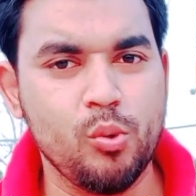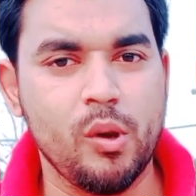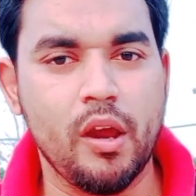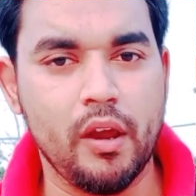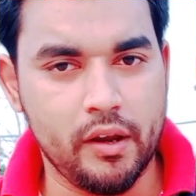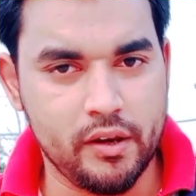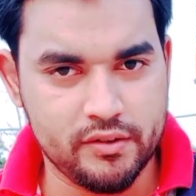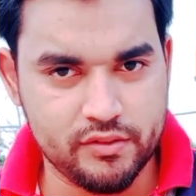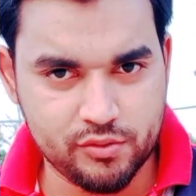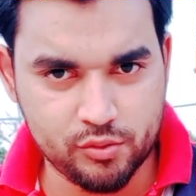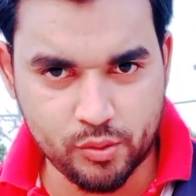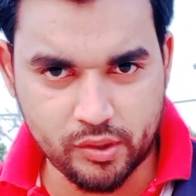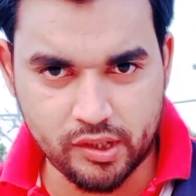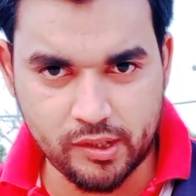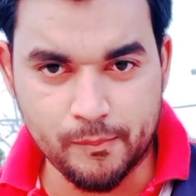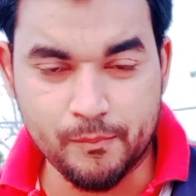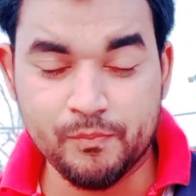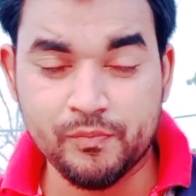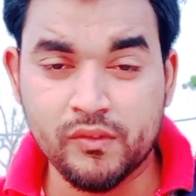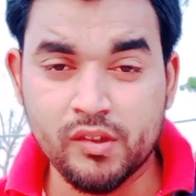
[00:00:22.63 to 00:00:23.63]
ads. Okay,
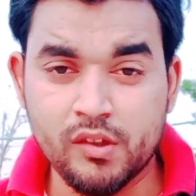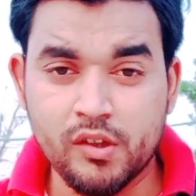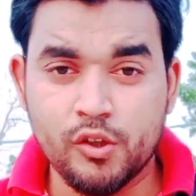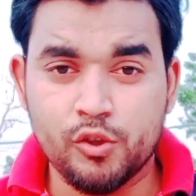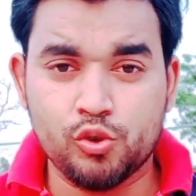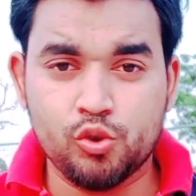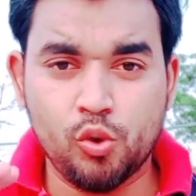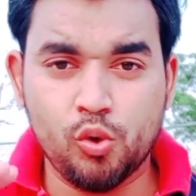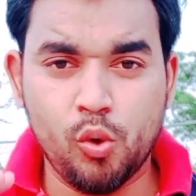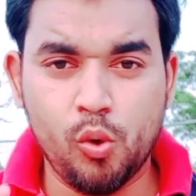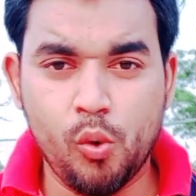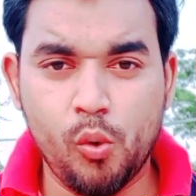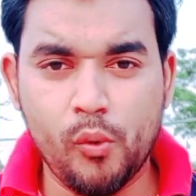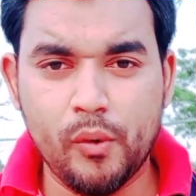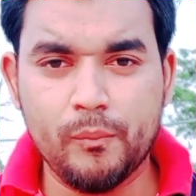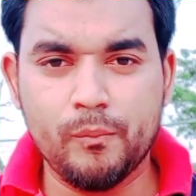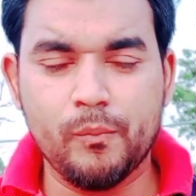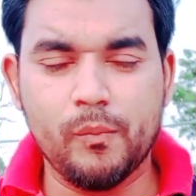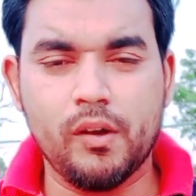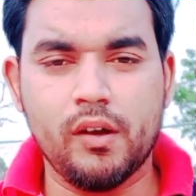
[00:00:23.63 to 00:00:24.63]
so
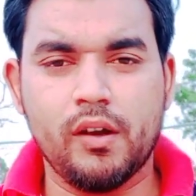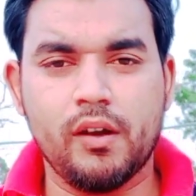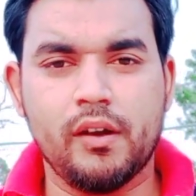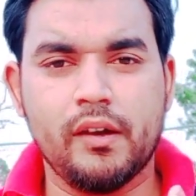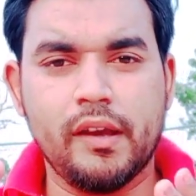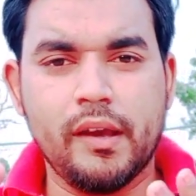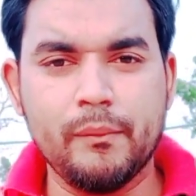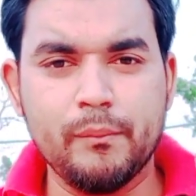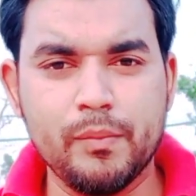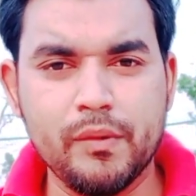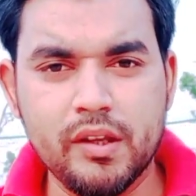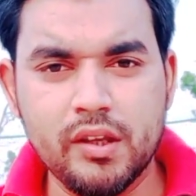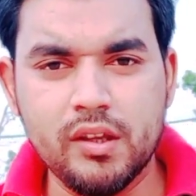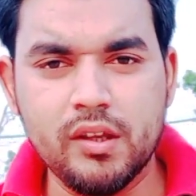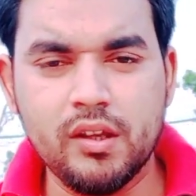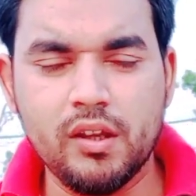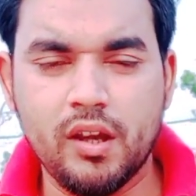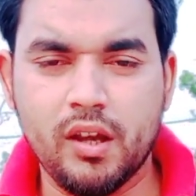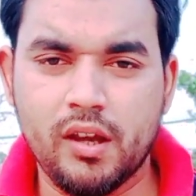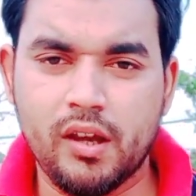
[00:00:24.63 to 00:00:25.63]

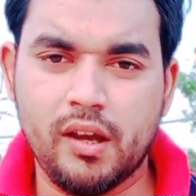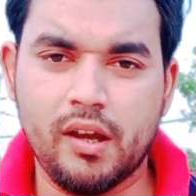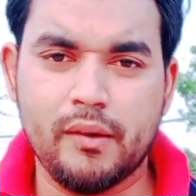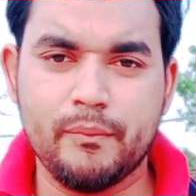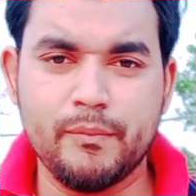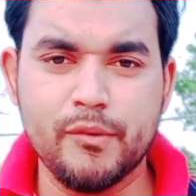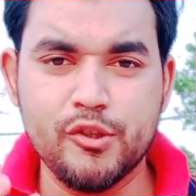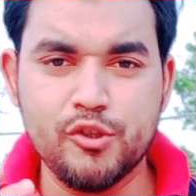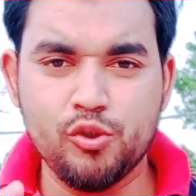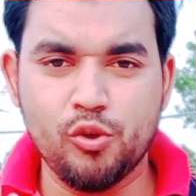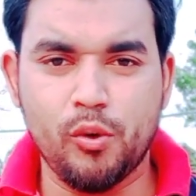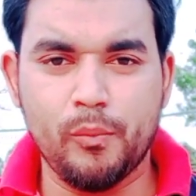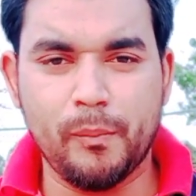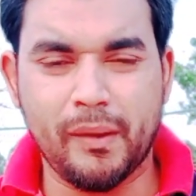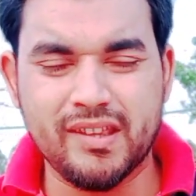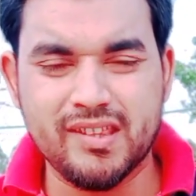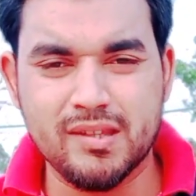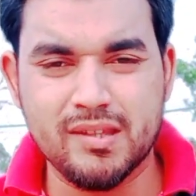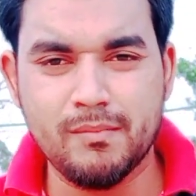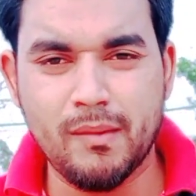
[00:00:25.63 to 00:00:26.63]
every video
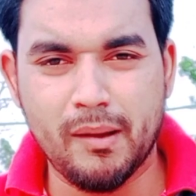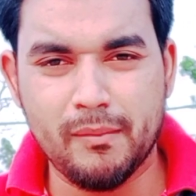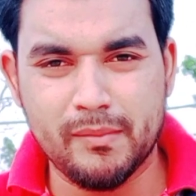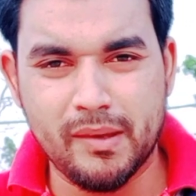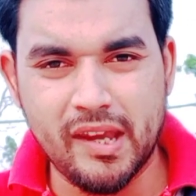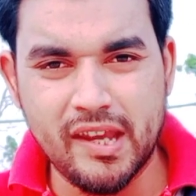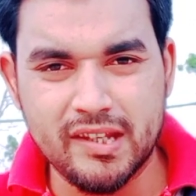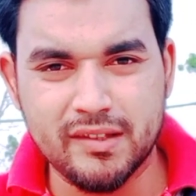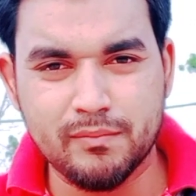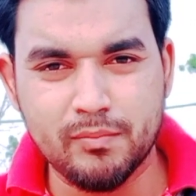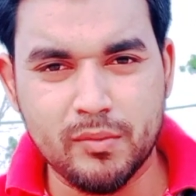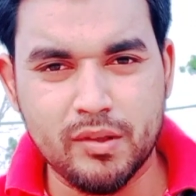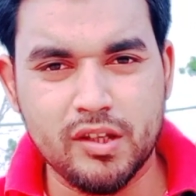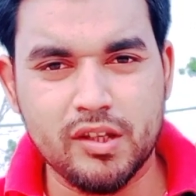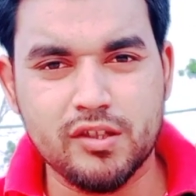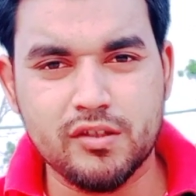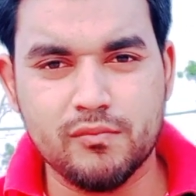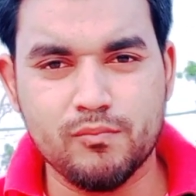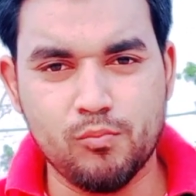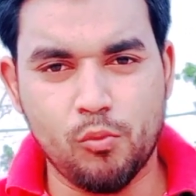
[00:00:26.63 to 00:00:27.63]
maximum 8
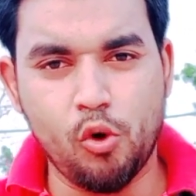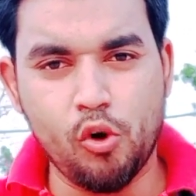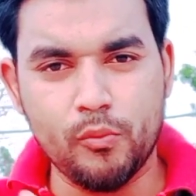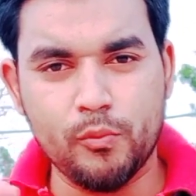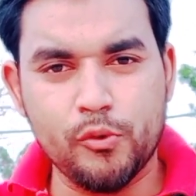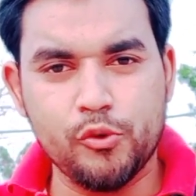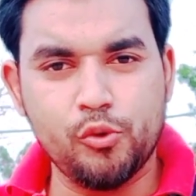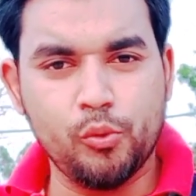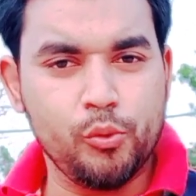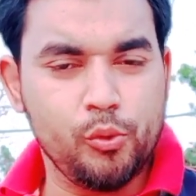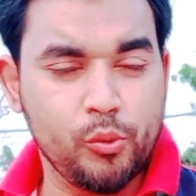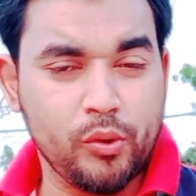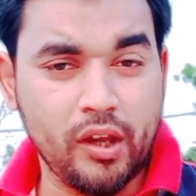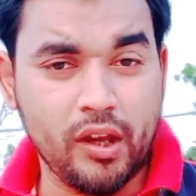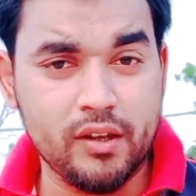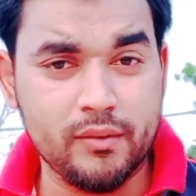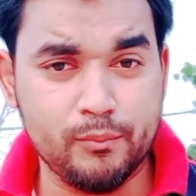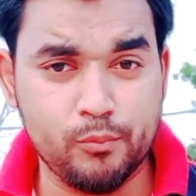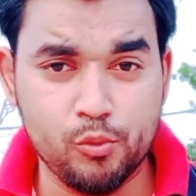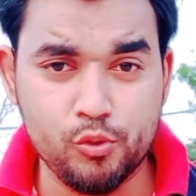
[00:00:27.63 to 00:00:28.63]
minutes more video you
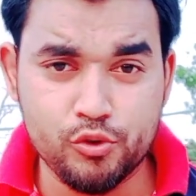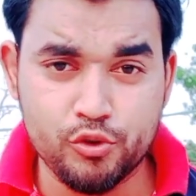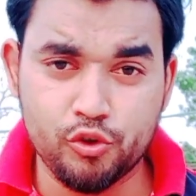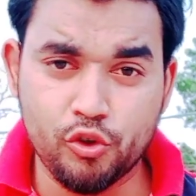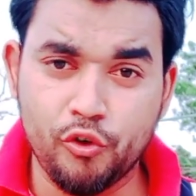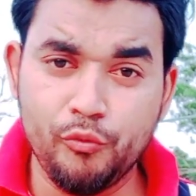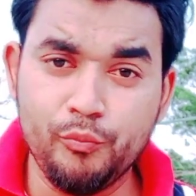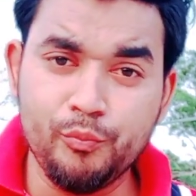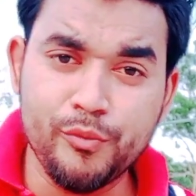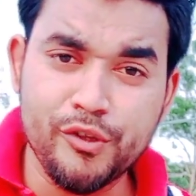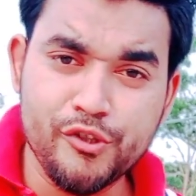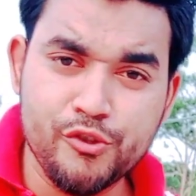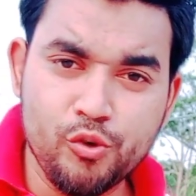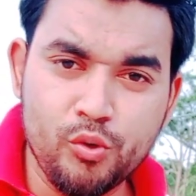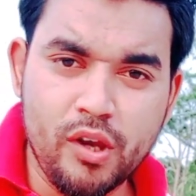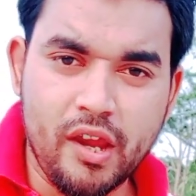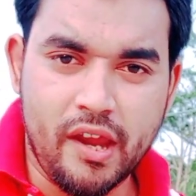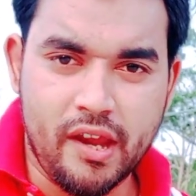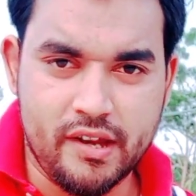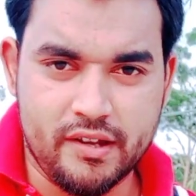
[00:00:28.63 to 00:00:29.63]
can put your middle
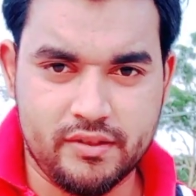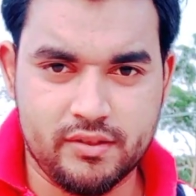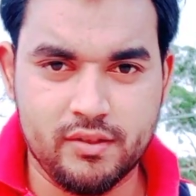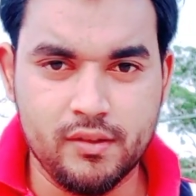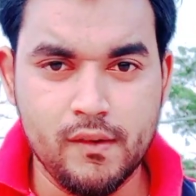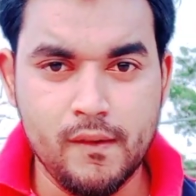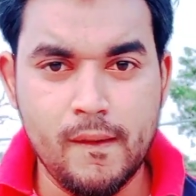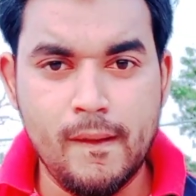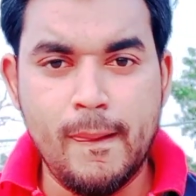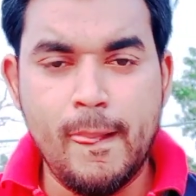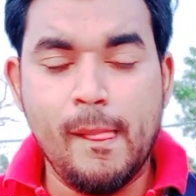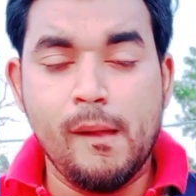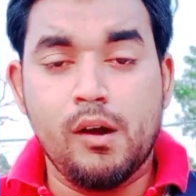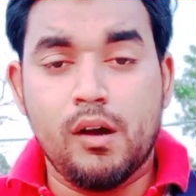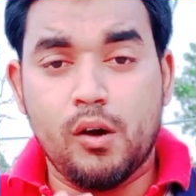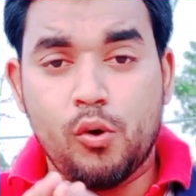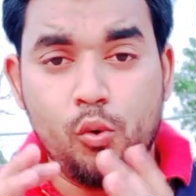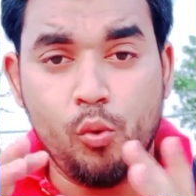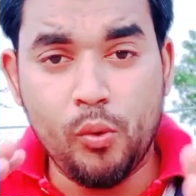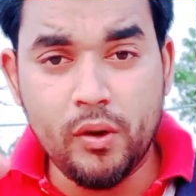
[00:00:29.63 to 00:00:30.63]
ads.
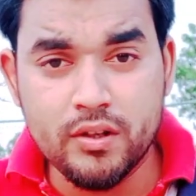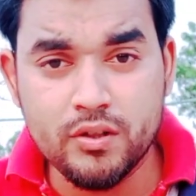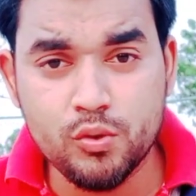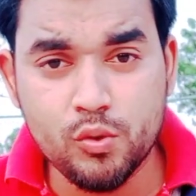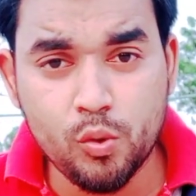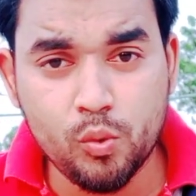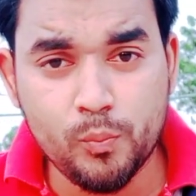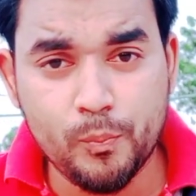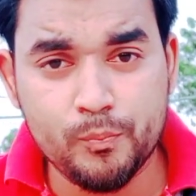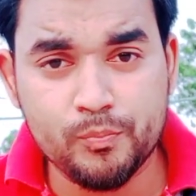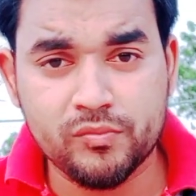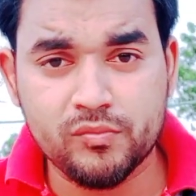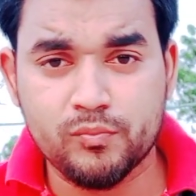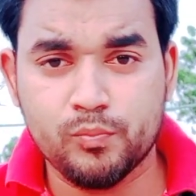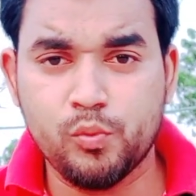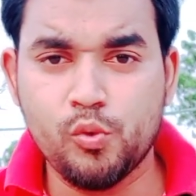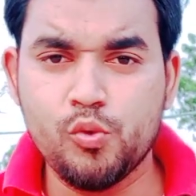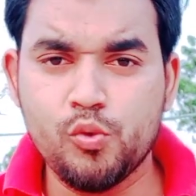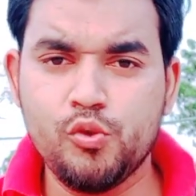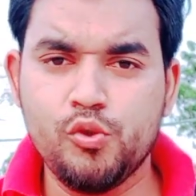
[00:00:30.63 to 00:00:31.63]
When you
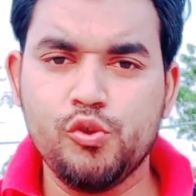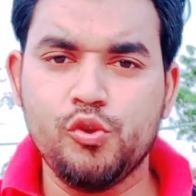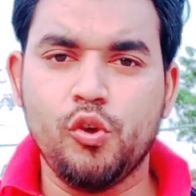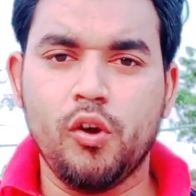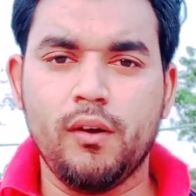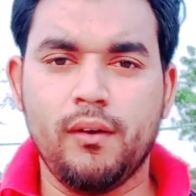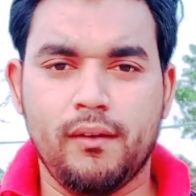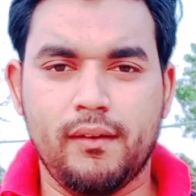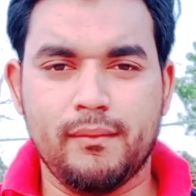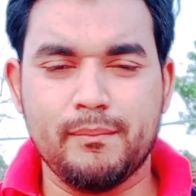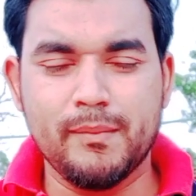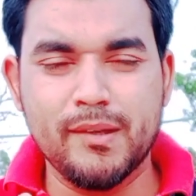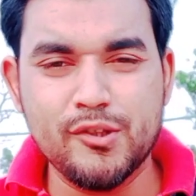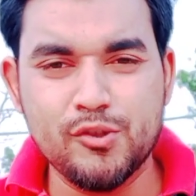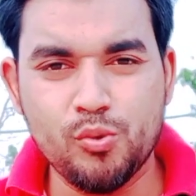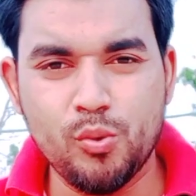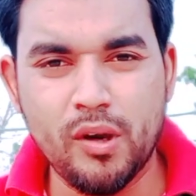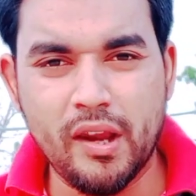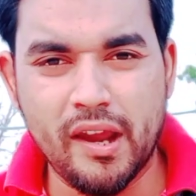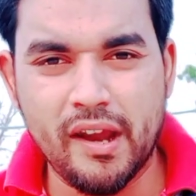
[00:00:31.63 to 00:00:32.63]
put your
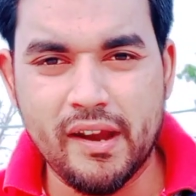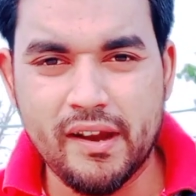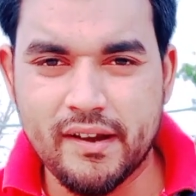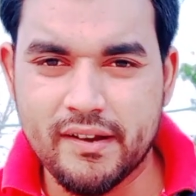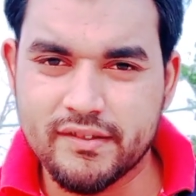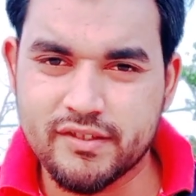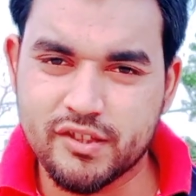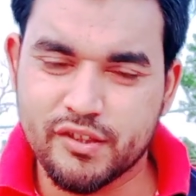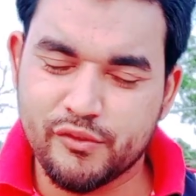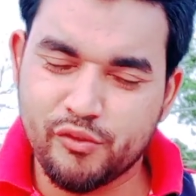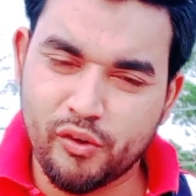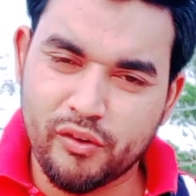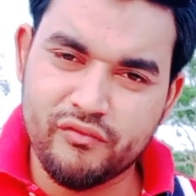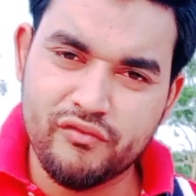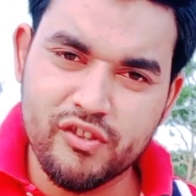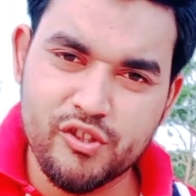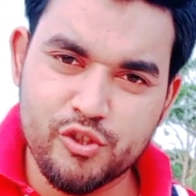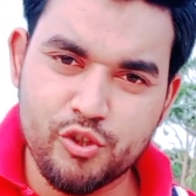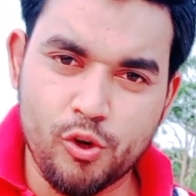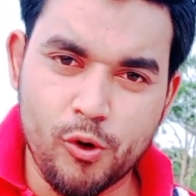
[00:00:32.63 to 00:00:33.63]
middle ads your
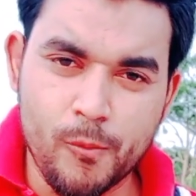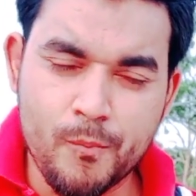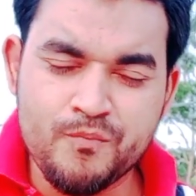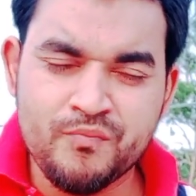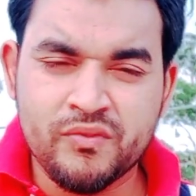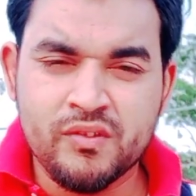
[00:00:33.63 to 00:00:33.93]
video,